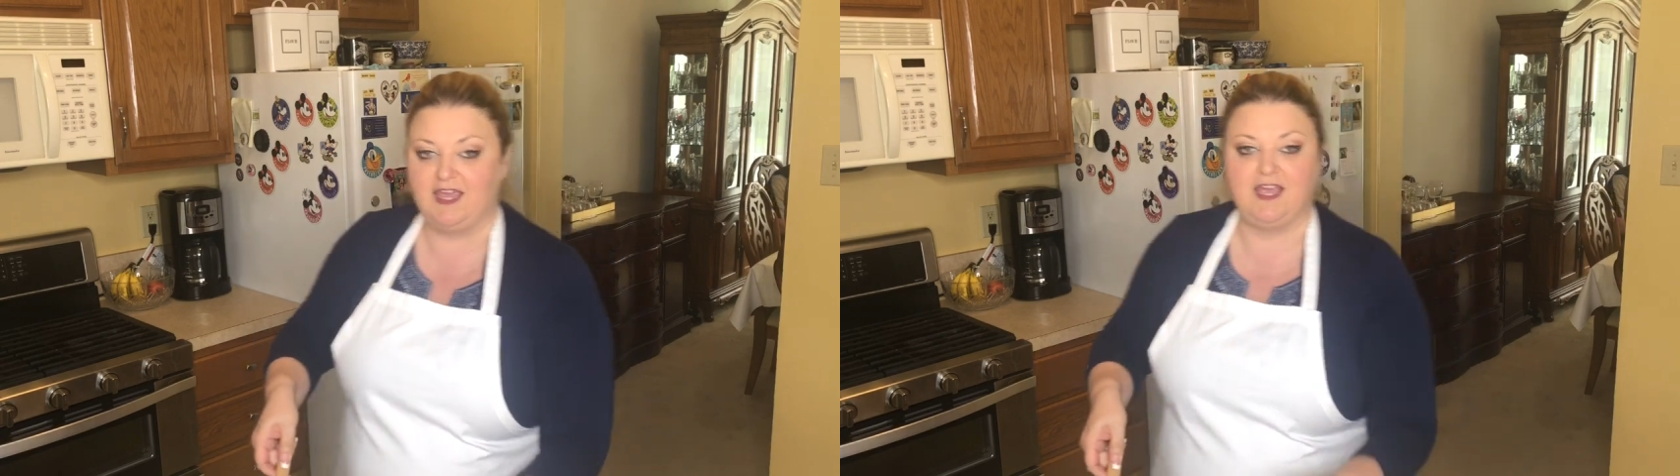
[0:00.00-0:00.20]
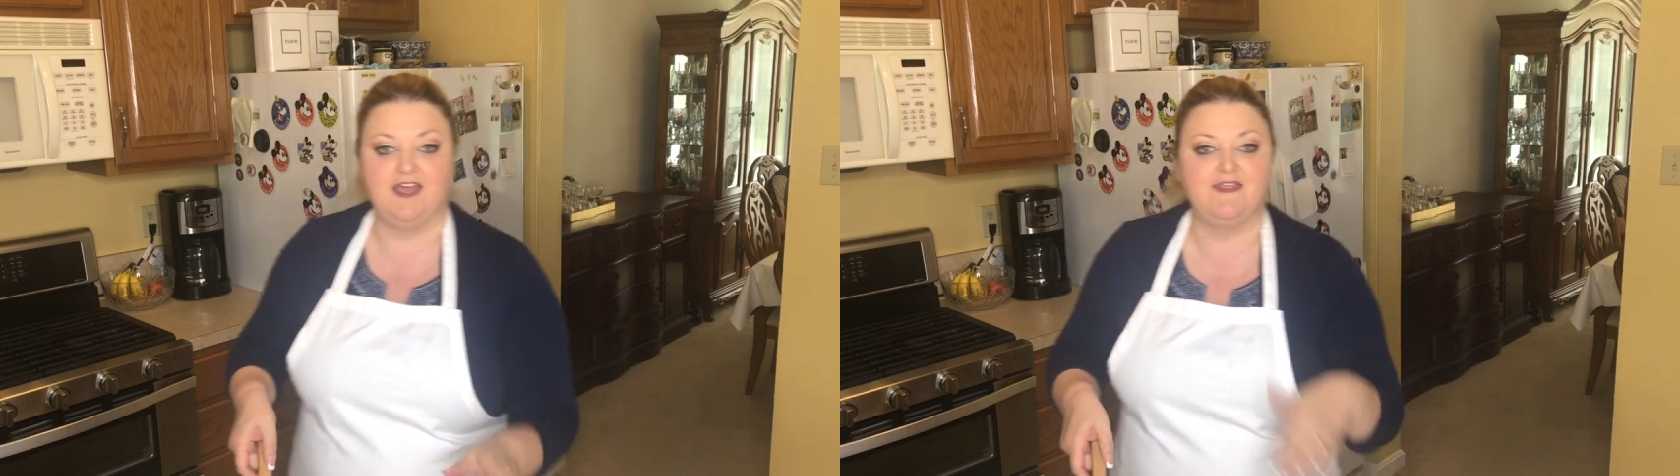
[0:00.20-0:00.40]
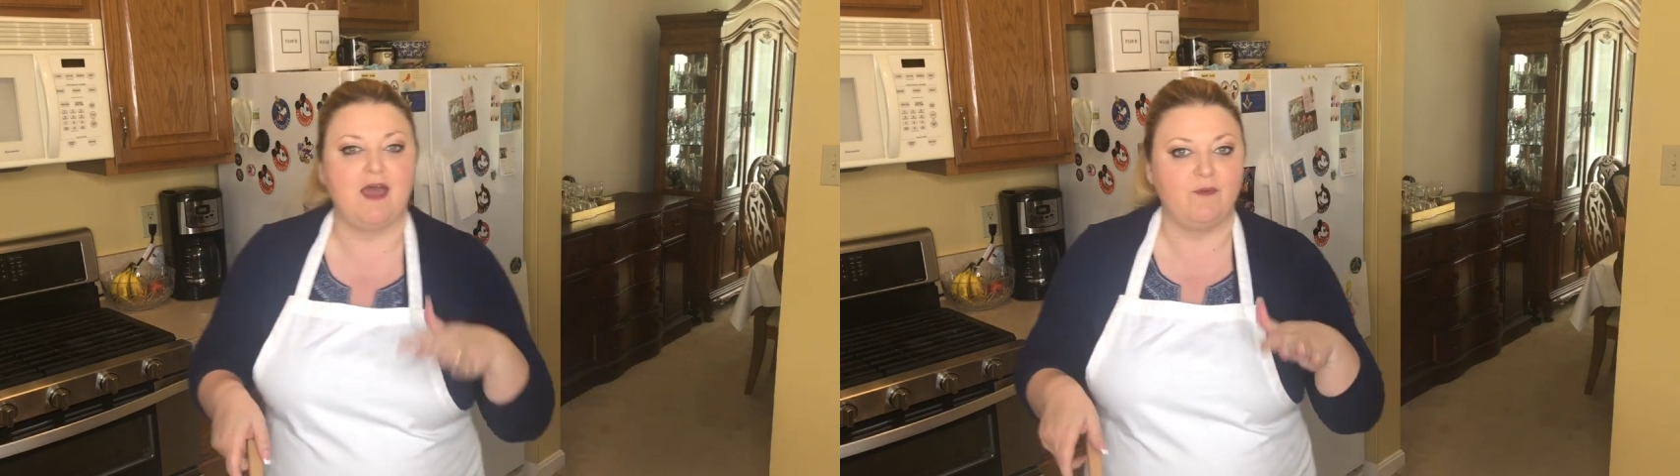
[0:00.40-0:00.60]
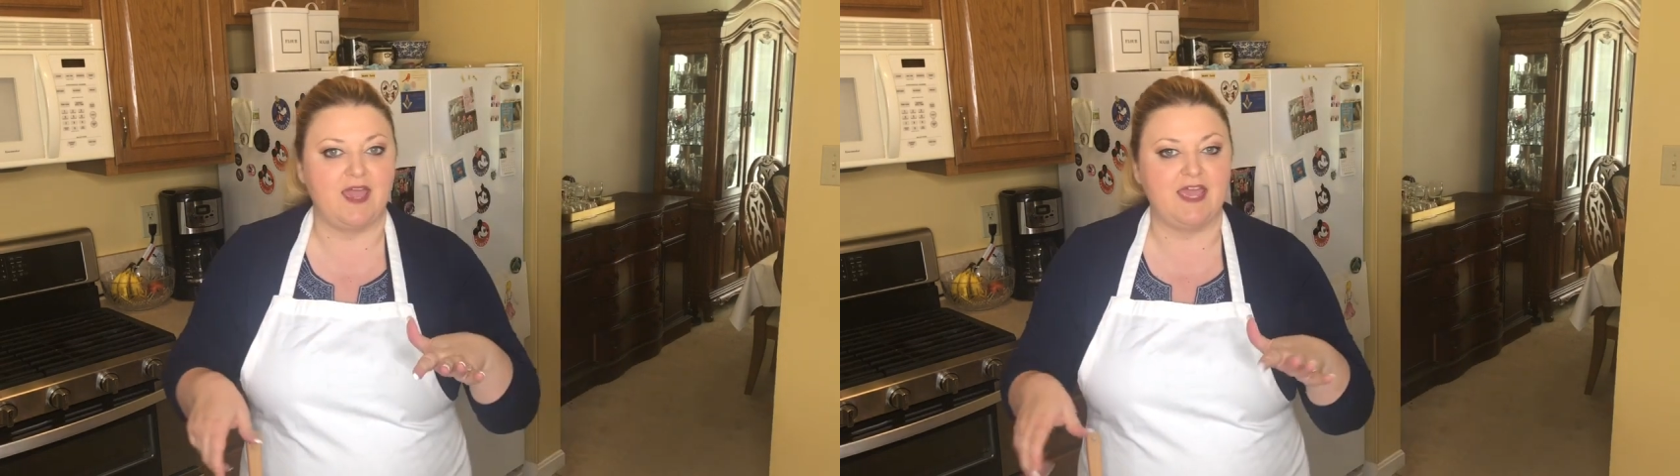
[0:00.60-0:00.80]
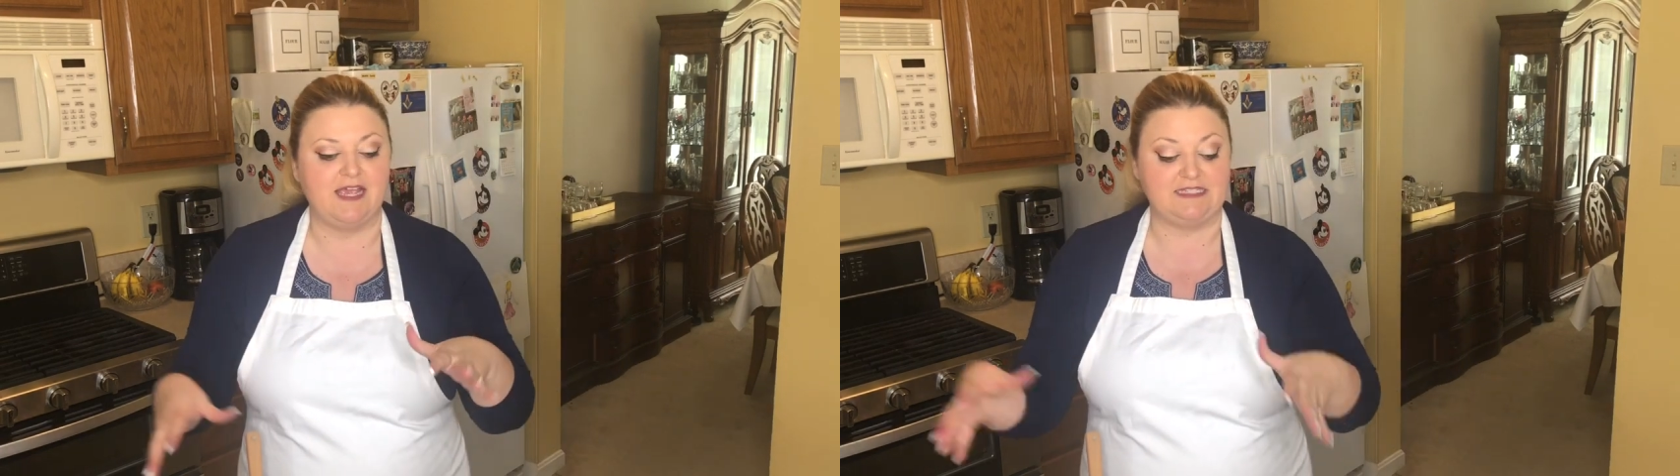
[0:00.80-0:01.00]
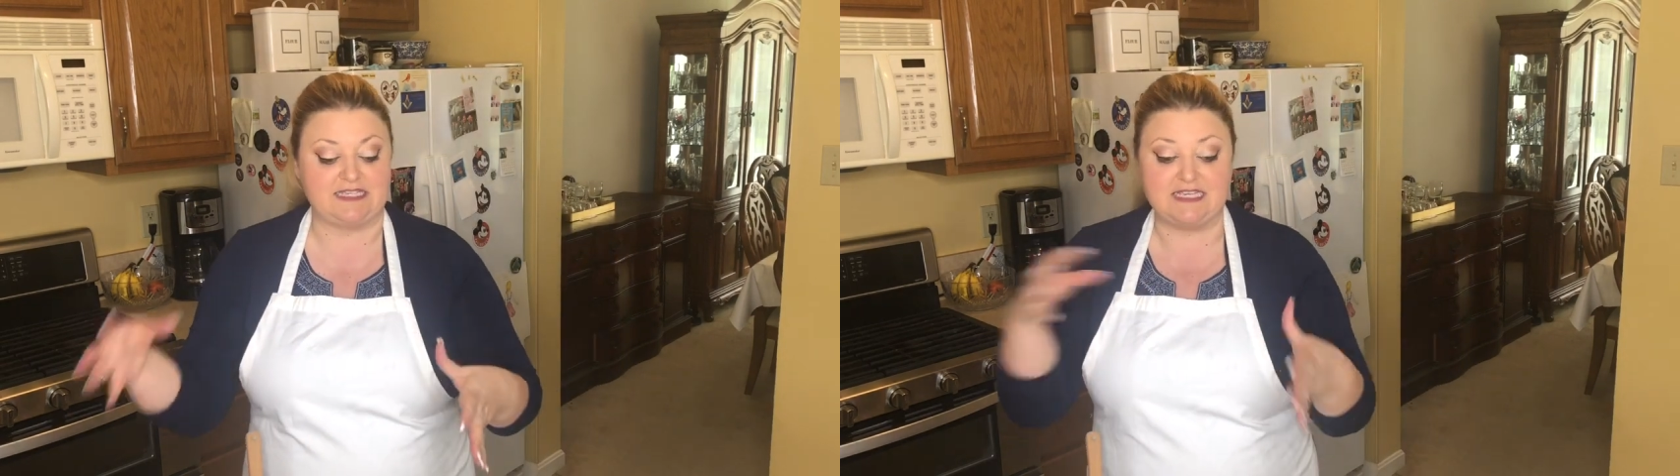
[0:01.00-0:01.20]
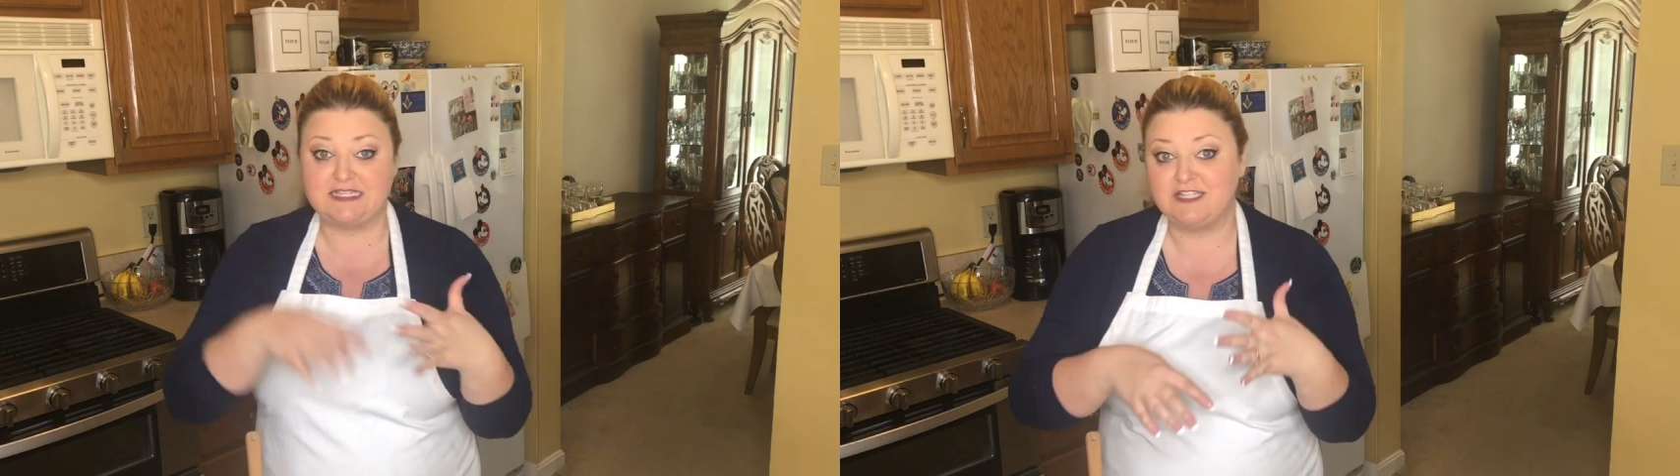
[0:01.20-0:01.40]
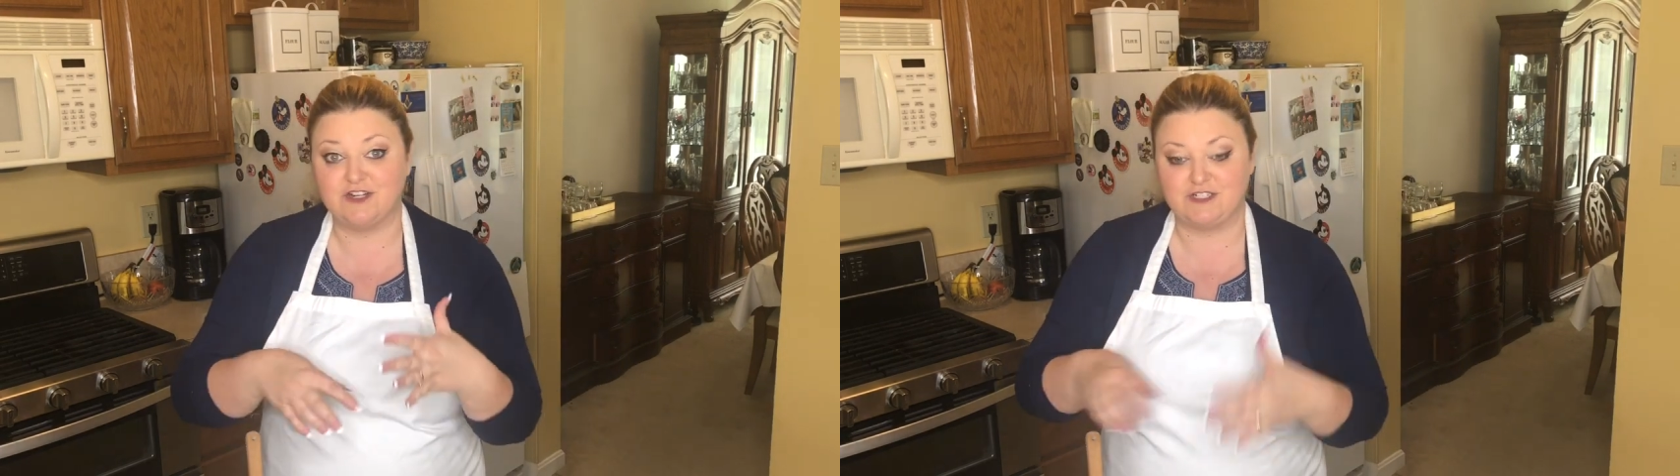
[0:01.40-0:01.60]
and that way it's
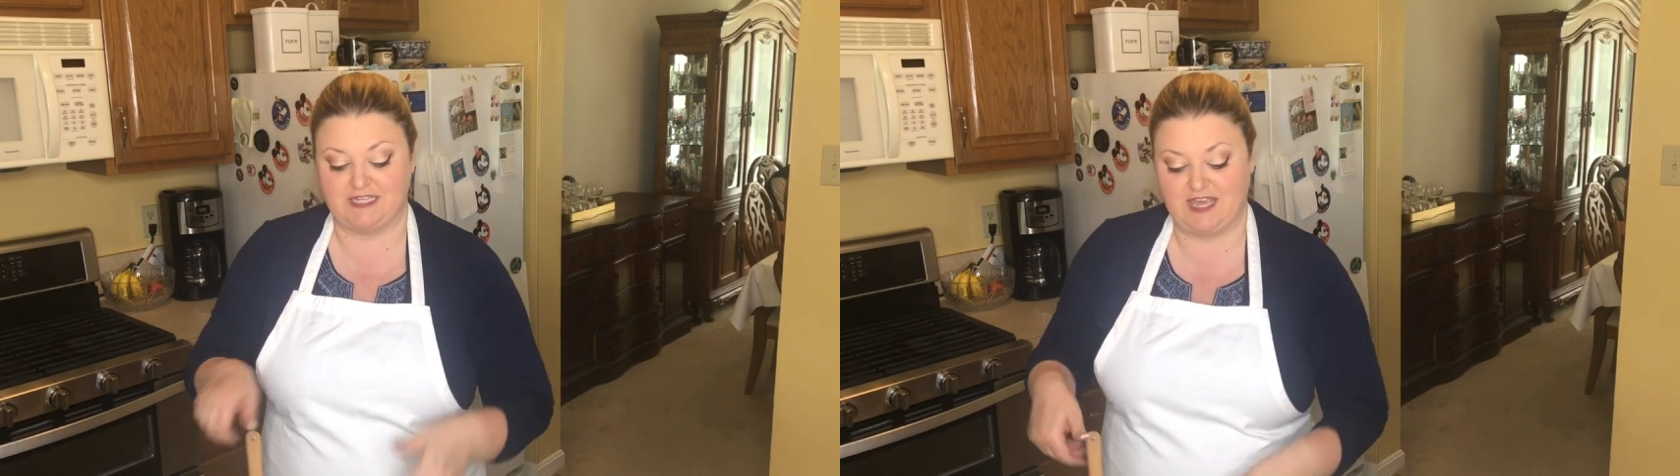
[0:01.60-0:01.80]
easier to